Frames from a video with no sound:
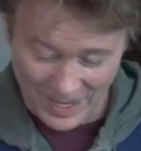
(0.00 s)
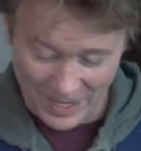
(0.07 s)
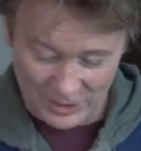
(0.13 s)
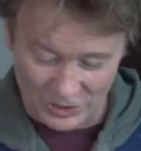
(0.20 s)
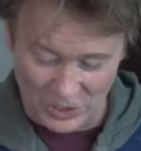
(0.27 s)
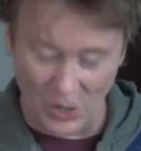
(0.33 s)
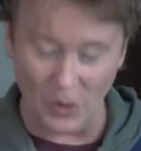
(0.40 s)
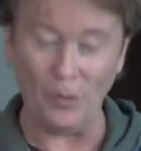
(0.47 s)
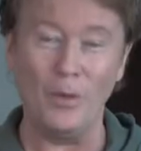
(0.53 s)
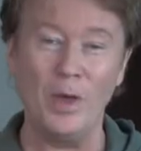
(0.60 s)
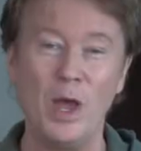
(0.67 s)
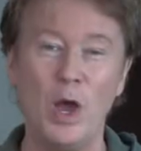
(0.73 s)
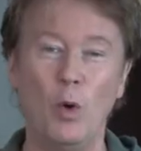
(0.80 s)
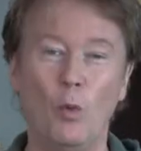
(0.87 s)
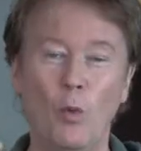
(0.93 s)
So,
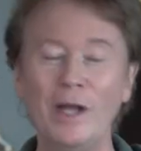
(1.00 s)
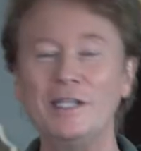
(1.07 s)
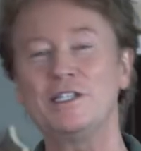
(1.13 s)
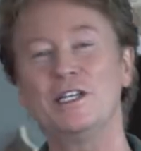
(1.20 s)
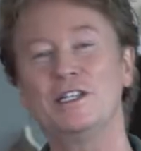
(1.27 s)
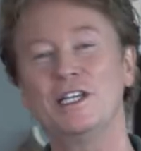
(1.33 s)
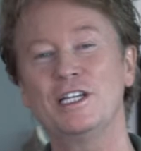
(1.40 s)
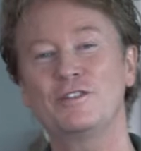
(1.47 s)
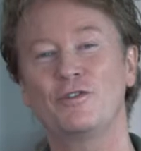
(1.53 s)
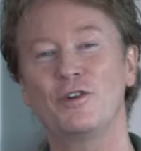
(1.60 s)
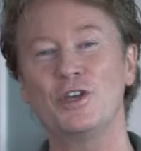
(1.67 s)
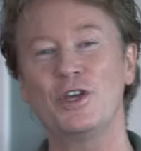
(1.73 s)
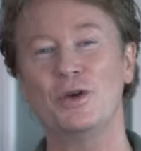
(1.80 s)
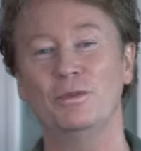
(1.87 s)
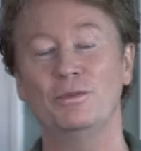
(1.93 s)
what's in this for
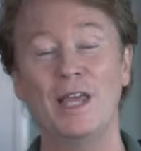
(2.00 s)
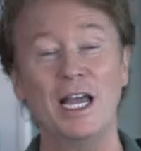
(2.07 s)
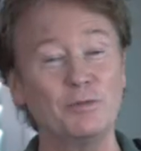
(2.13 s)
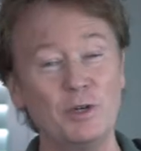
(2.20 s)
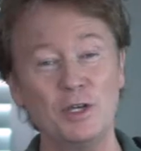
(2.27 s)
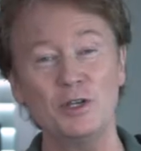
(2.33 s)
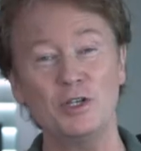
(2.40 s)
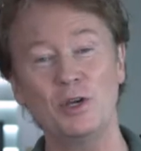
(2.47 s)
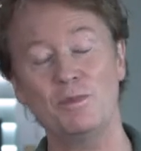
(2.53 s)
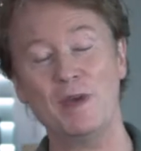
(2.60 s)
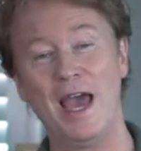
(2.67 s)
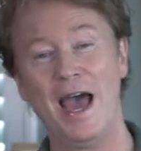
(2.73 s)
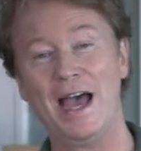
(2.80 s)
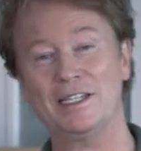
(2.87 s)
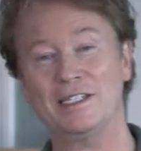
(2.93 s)
you? That's what you should be
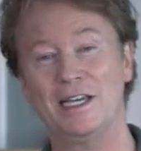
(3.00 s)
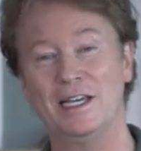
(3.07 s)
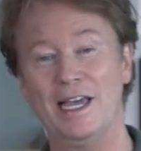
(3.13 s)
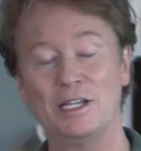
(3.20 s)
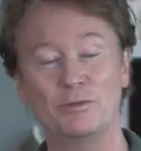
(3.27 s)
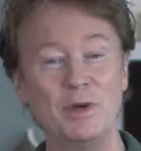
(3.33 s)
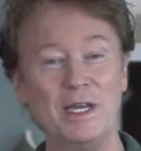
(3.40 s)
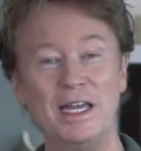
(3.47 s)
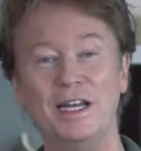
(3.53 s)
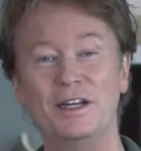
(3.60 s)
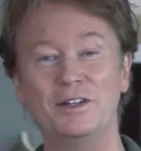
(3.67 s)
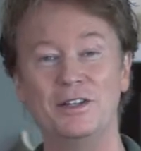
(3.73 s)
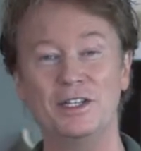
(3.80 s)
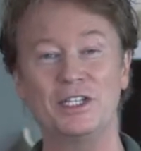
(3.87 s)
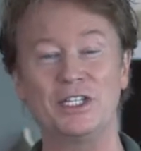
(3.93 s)
asking. As we get
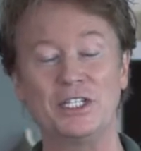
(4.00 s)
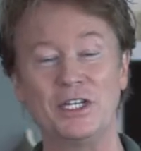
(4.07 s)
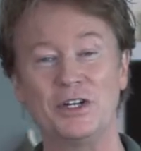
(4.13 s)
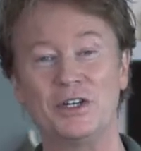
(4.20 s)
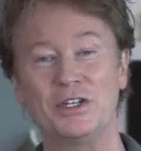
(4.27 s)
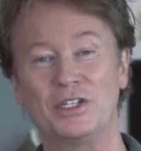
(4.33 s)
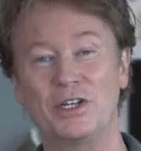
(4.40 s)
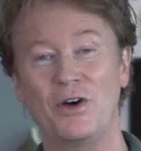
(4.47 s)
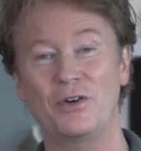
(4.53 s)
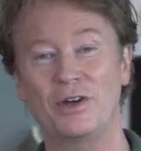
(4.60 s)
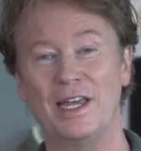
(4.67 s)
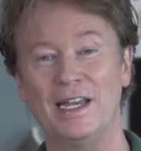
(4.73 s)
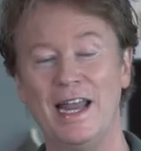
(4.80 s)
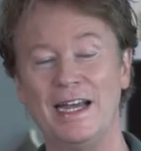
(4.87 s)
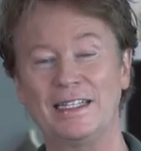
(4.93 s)
into this series called
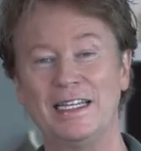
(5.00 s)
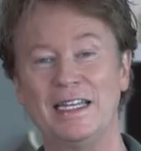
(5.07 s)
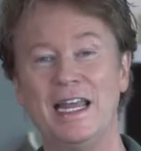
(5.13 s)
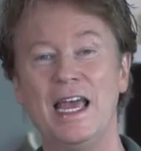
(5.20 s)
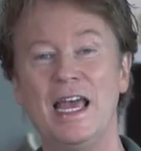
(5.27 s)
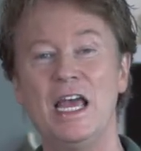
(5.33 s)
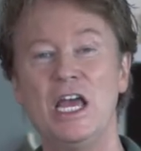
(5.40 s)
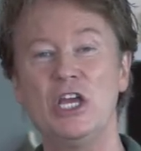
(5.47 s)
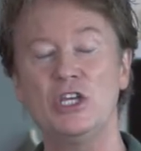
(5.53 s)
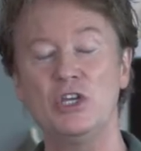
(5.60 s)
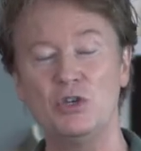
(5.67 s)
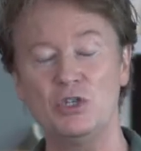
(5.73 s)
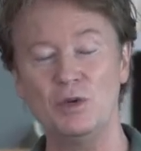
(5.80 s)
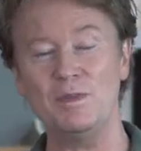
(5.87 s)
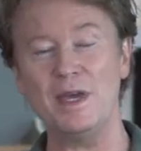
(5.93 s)
Connected,
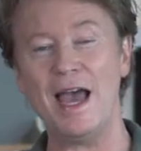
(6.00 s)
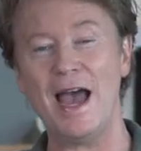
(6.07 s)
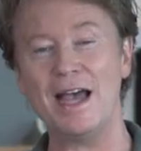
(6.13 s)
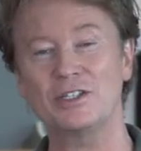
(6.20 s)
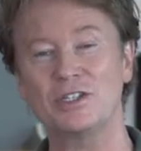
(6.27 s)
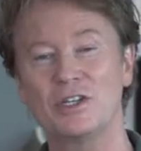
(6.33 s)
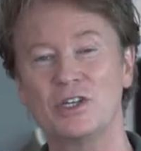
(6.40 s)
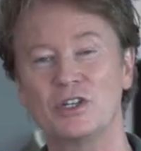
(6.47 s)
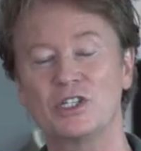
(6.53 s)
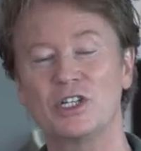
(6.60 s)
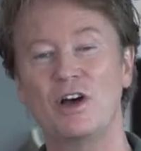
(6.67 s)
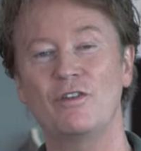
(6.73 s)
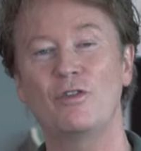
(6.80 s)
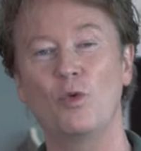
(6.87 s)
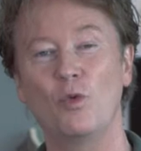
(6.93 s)
you should be asking
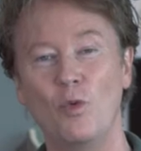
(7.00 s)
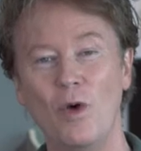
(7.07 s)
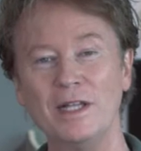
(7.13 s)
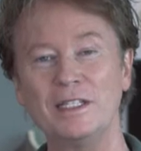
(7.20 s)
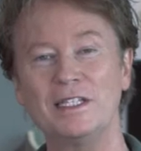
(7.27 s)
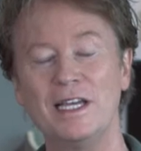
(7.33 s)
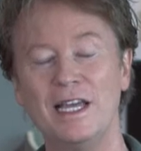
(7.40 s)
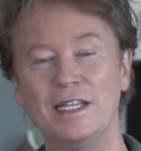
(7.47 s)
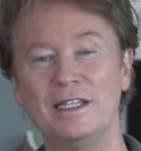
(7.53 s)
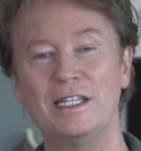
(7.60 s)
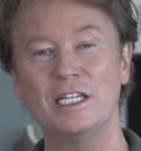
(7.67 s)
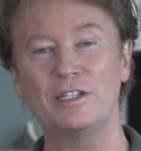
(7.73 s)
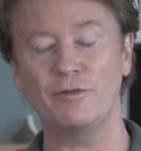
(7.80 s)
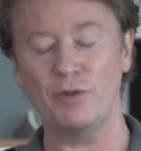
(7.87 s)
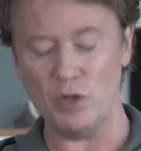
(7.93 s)
yourself, what's in
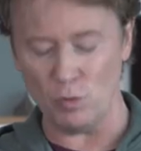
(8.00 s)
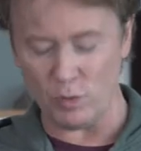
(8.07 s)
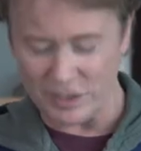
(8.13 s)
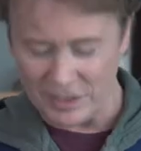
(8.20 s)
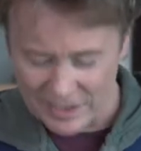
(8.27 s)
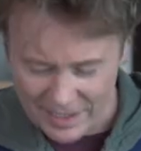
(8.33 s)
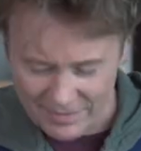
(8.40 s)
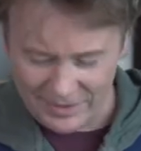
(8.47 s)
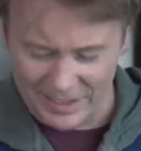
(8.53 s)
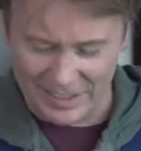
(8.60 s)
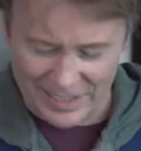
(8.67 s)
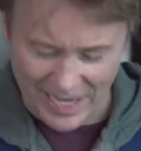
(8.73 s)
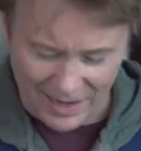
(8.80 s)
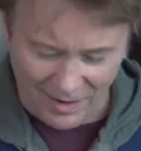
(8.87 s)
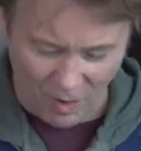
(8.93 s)
this for you? Well, Stephen,
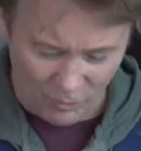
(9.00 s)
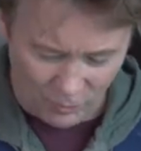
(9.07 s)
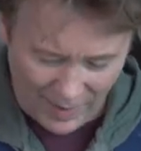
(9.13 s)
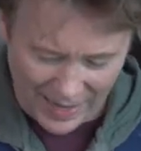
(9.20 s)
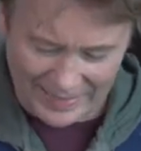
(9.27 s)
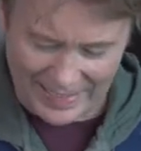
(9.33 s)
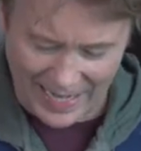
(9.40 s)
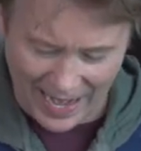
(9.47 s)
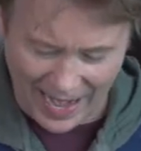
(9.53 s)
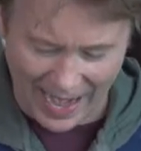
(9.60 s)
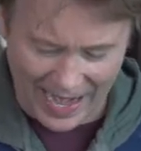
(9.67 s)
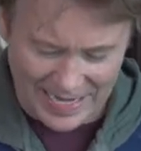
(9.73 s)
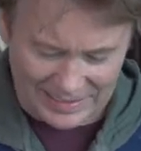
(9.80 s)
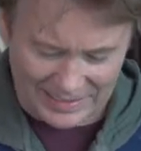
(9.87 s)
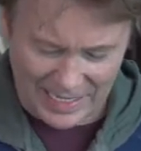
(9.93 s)
is that all right to
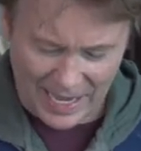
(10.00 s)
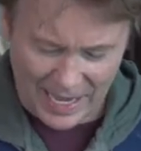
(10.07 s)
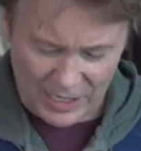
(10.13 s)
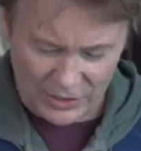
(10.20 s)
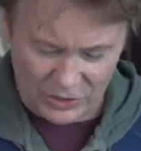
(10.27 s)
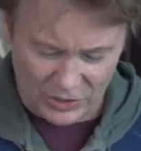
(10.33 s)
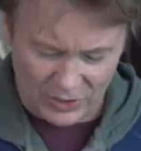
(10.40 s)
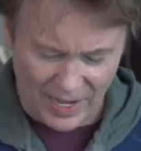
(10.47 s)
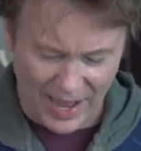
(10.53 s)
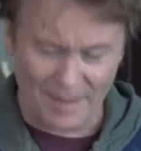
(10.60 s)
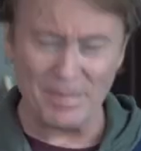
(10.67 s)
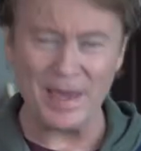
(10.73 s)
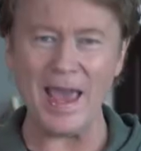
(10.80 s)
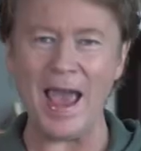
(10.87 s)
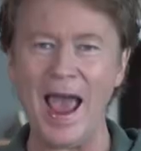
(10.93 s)
ask? Should I
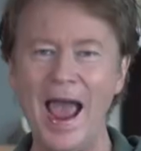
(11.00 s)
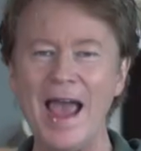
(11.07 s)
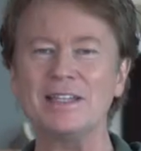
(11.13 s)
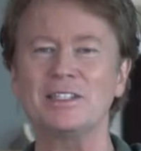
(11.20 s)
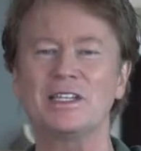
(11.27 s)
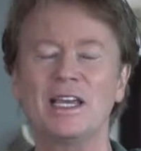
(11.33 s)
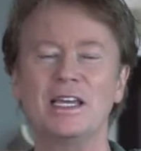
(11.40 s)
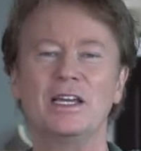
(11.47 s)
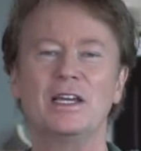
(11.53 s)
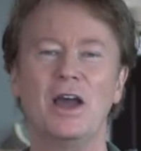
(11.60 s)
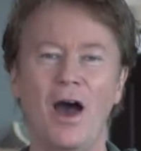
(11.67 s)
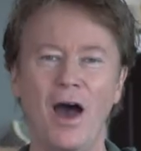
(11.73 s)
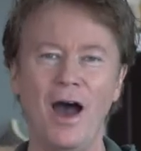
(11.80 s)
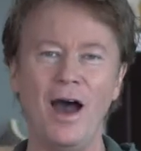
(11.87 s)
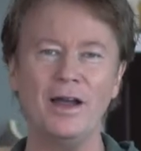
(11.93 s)
be asking
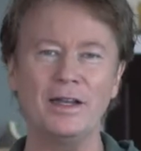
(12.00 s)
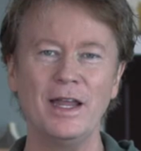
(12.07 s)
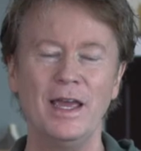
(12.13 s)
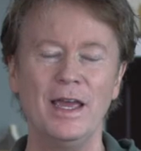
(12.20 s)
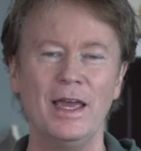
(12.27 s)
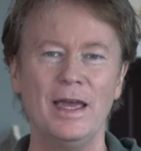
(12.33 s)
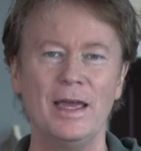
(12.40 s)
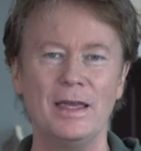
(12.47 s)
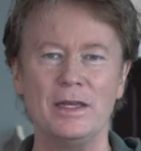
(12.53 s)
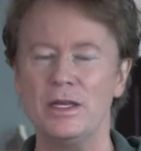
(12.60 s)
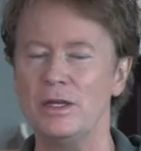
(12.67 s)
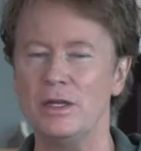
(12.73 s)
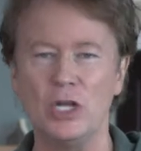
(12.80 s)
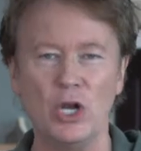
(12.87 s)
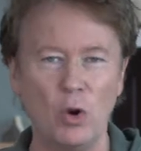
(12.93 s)
God,
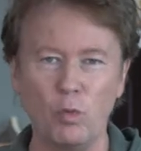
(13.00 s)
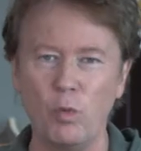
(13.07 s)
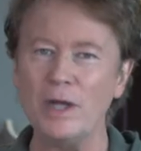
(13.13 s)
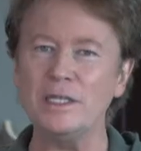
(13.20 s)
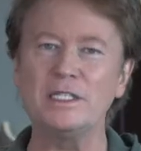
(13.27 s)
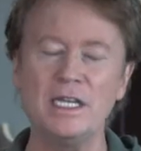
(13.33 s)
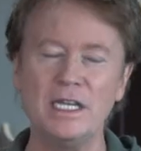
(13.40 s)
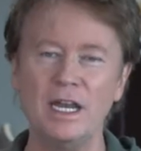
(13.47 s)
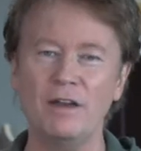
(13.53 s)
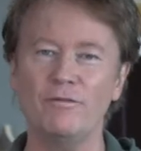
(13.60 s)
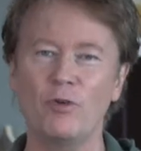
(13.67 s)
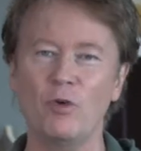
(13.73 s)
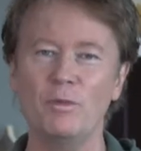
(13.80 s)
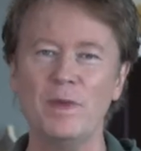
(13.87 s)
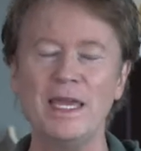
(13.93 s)
you know, what's in it
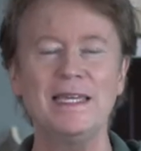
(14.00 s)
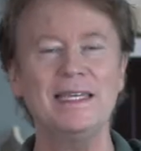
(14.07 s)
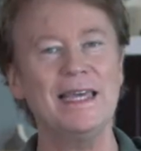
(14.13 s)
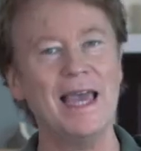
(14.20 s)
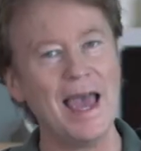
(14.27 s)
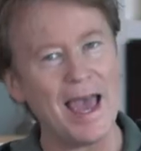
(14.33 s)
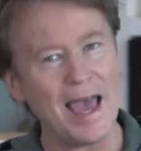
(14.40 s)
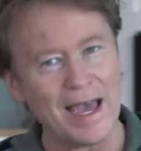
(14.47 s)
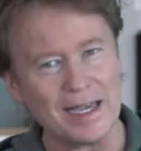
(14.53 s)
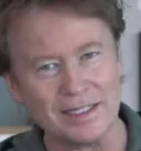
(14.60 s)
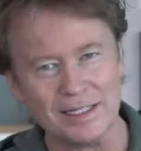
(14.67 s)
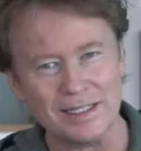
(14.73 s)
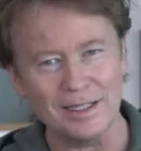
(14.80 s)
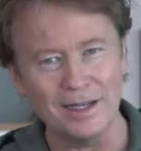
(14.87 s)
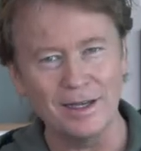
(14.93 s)
for me?
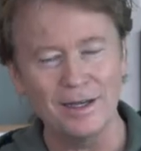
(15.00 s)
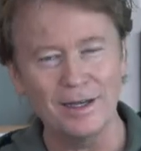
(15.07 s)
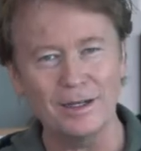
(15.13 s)
Yes.